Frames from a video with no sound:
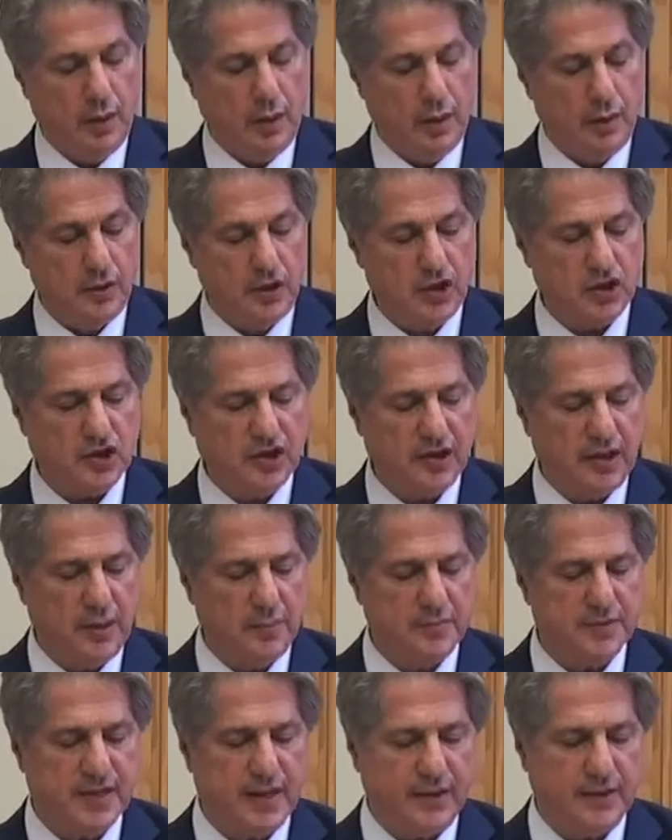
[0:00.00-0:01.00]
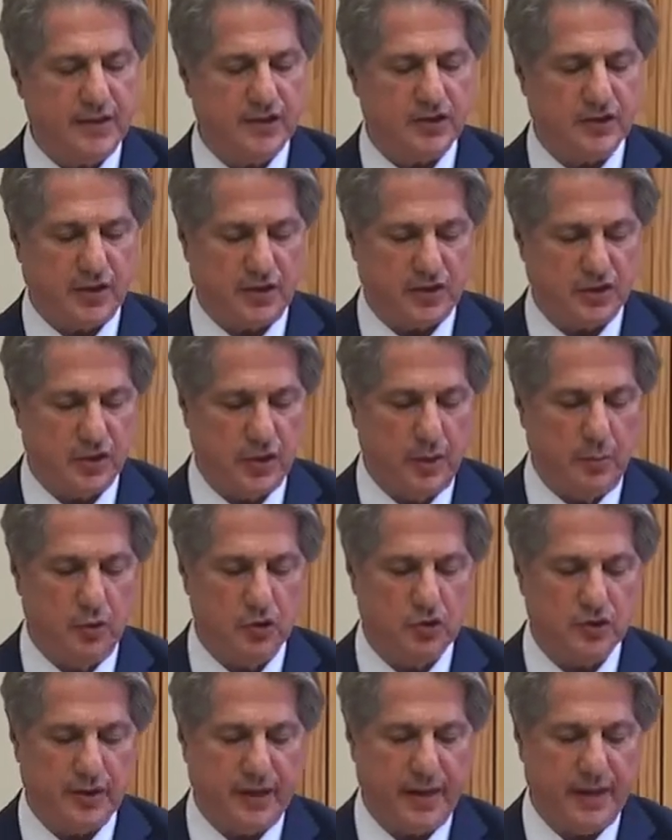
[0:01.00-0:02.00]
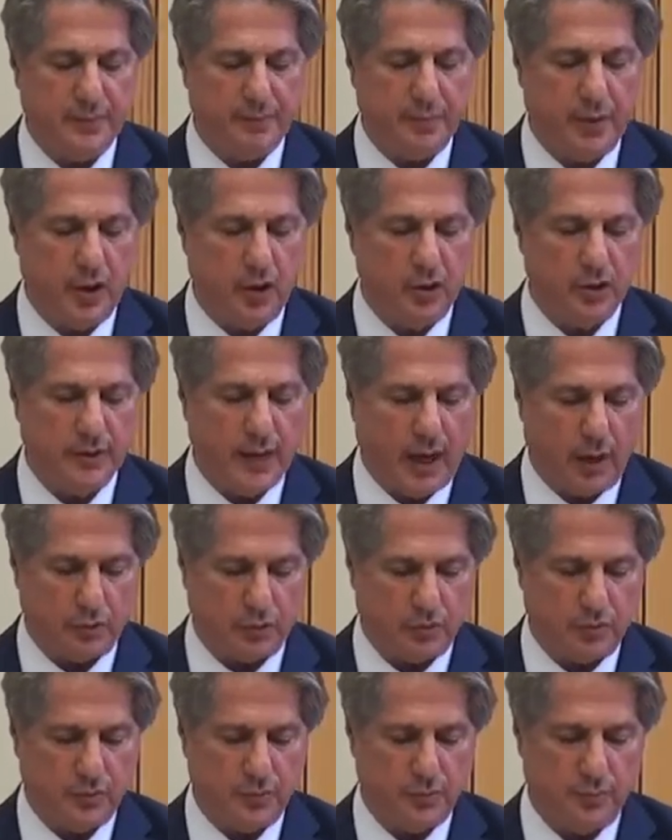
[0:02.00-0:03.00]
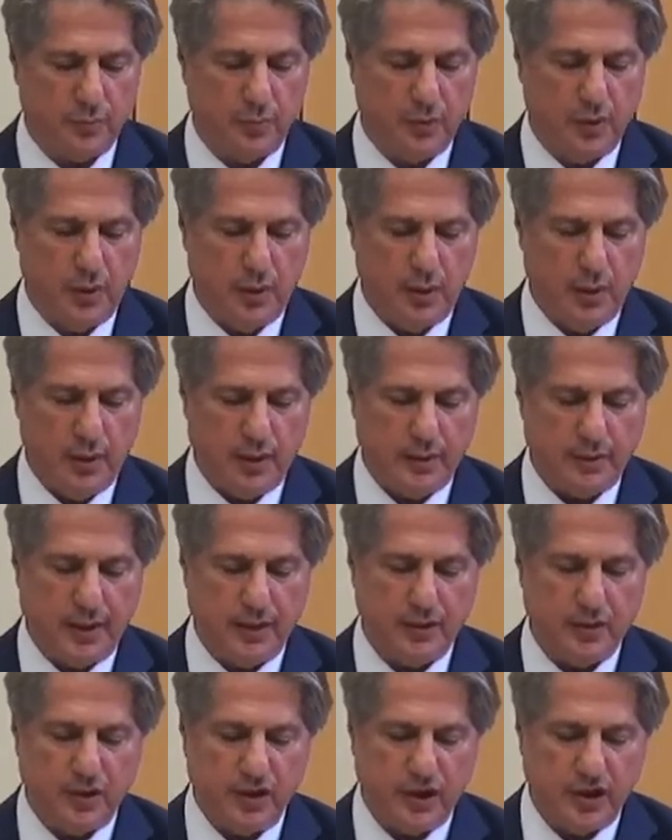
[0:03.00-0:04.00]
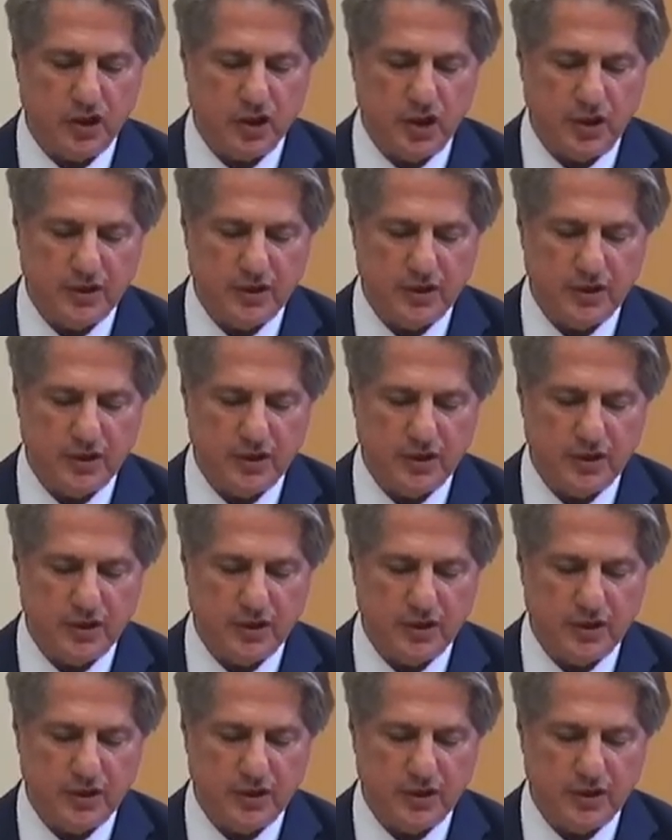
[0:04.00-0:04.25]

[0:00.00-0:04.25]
This grim statistics demonstrate beyond doubt that the region